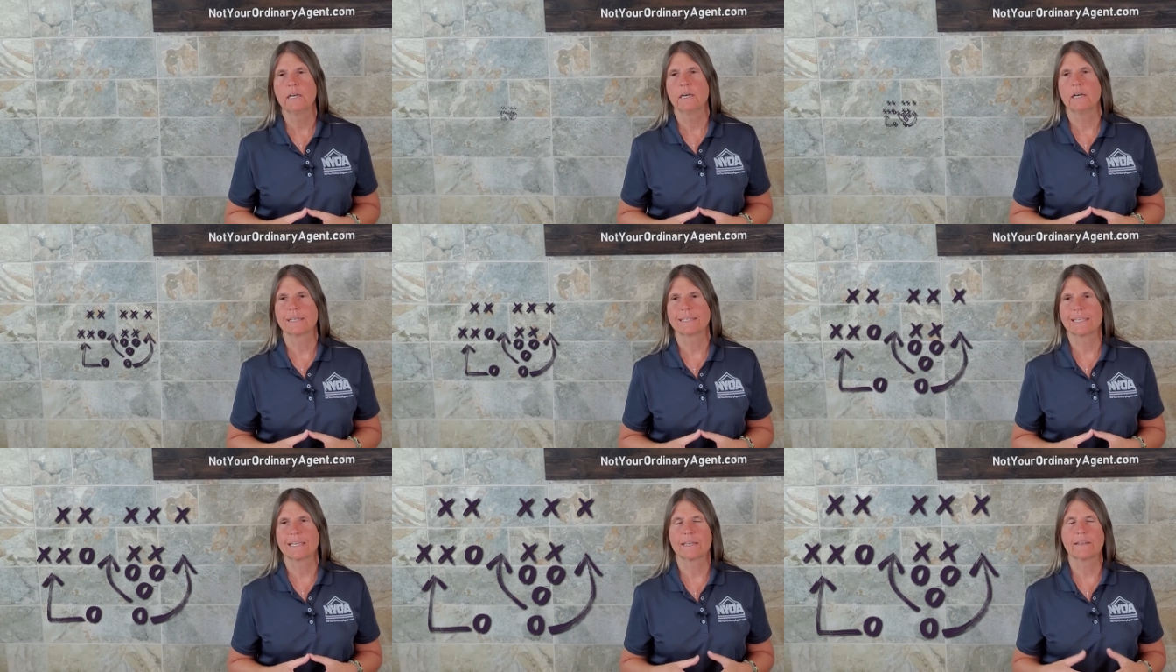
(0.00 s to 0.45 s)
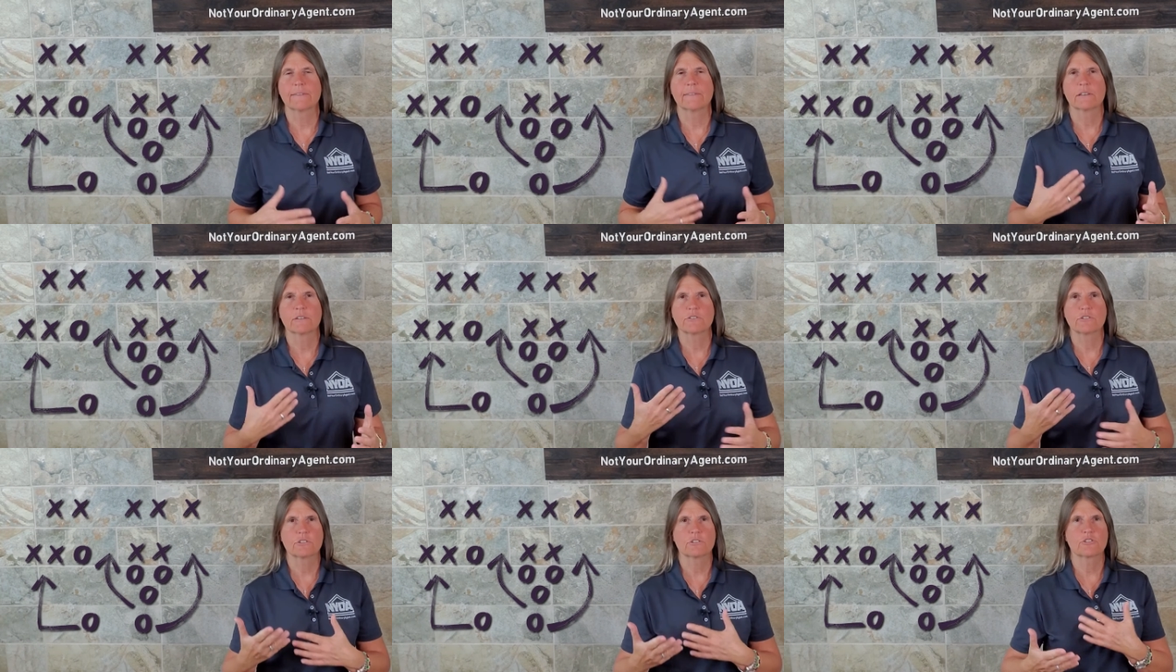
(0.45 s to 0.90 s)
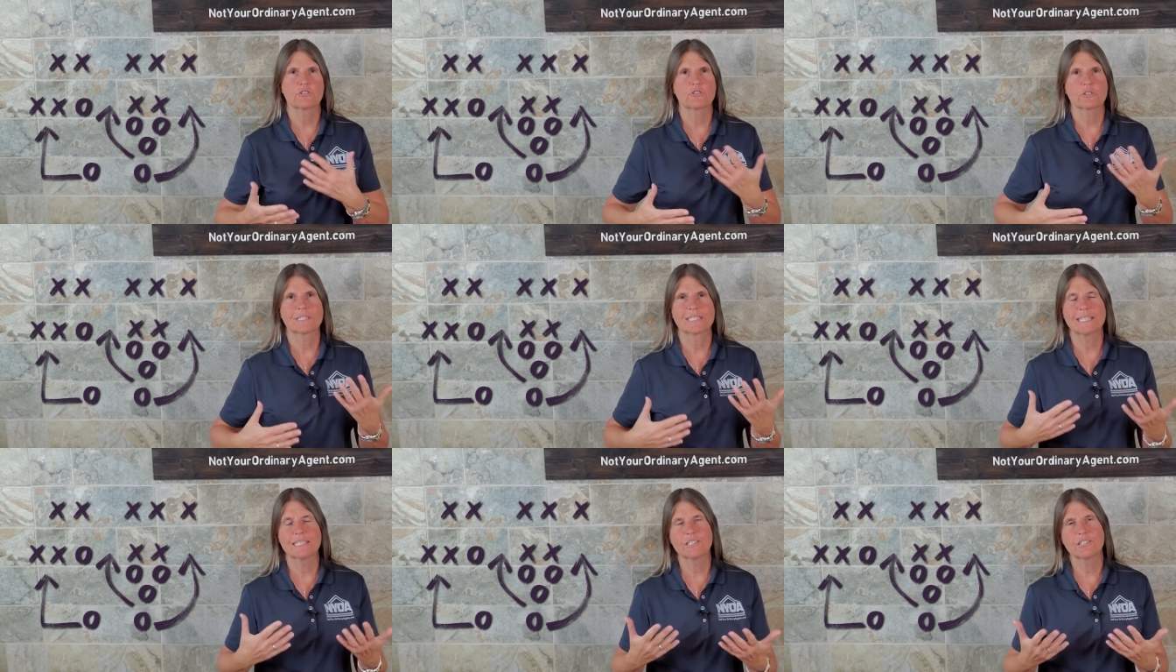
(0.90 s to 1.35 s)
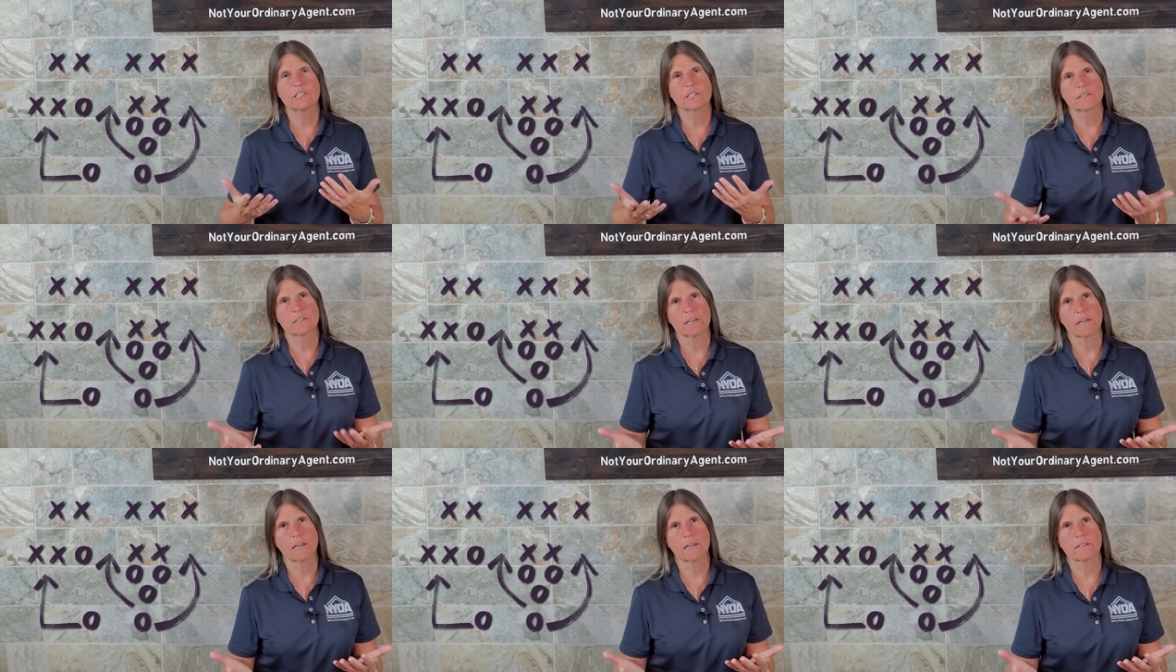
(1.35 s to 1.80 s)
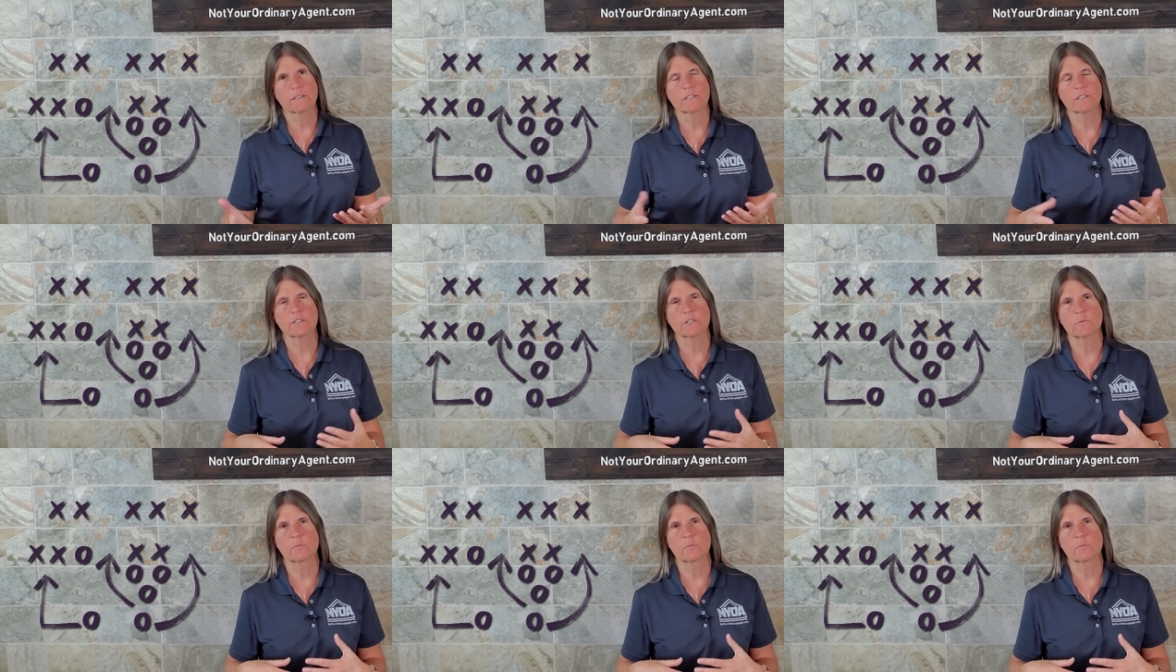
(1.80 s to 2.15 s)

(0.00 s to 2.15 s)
Again, those are strategic things as